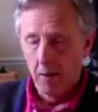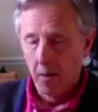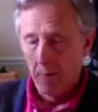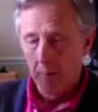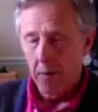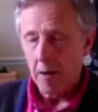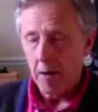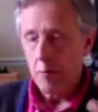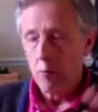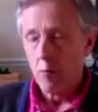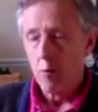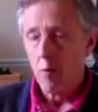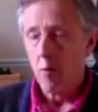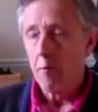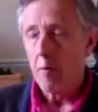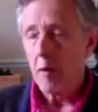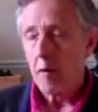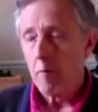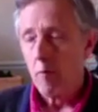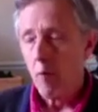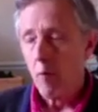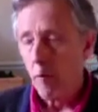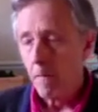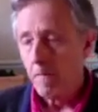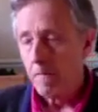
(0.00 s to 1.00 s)
people will be
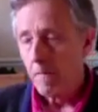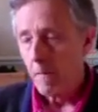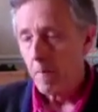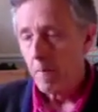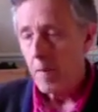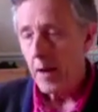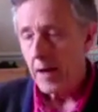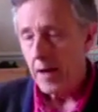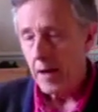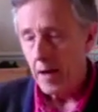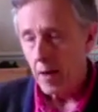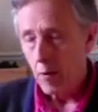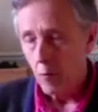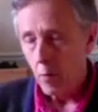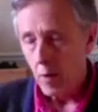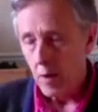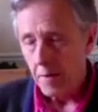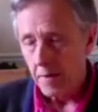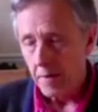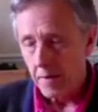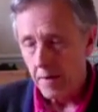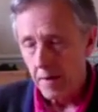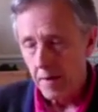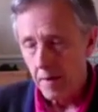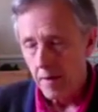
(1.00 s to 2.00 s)
more familiar
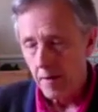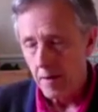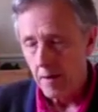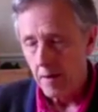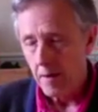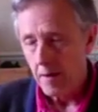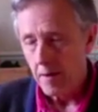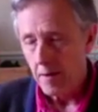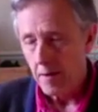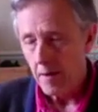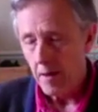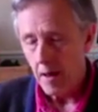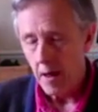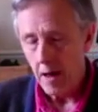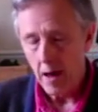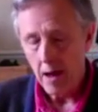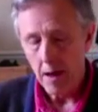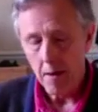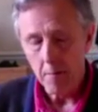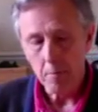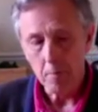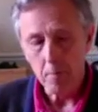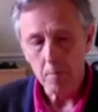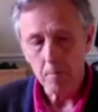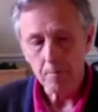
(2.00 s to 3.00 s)
with
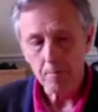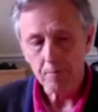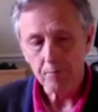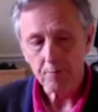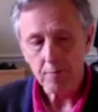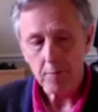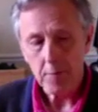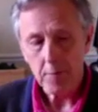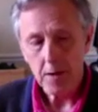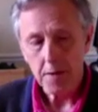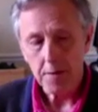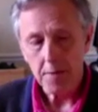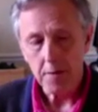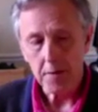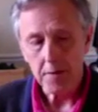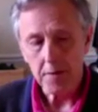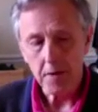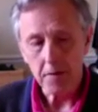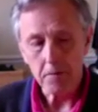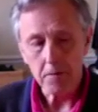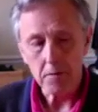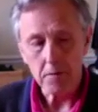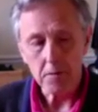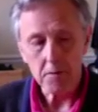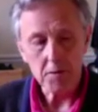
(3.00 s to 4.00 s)
the
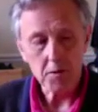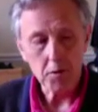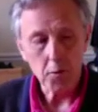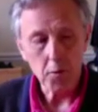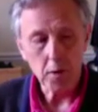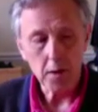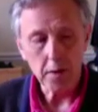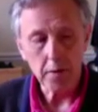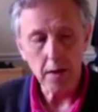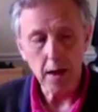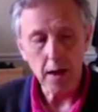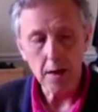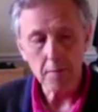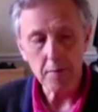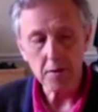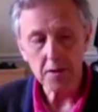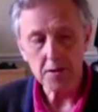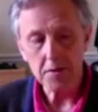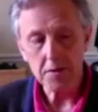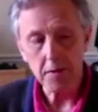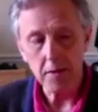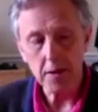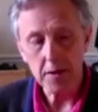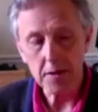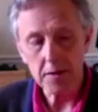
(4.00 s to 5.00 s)
difference between the
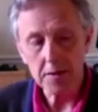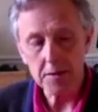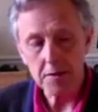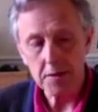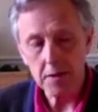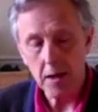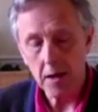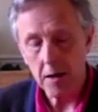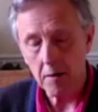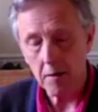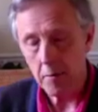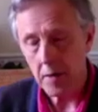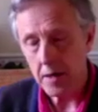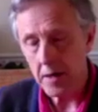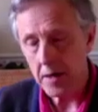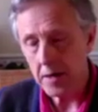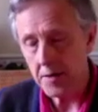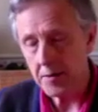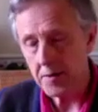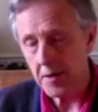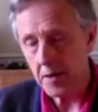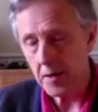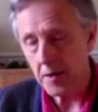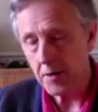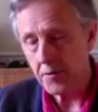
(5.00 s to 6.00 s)
hemispheres and be
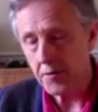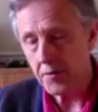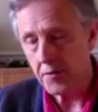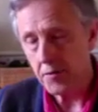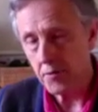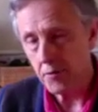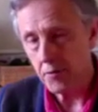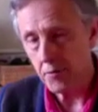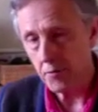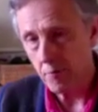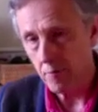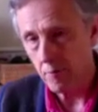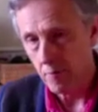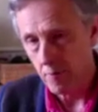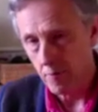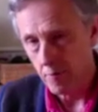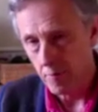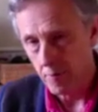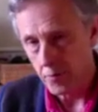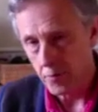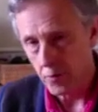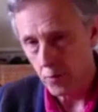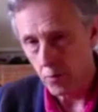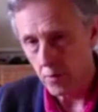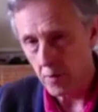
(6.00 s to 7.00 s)
easier to
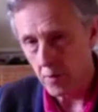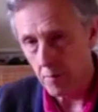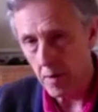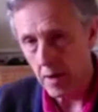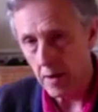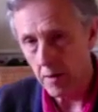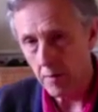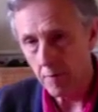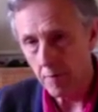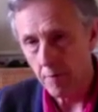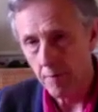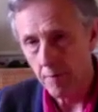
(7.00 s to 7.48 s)
talk about.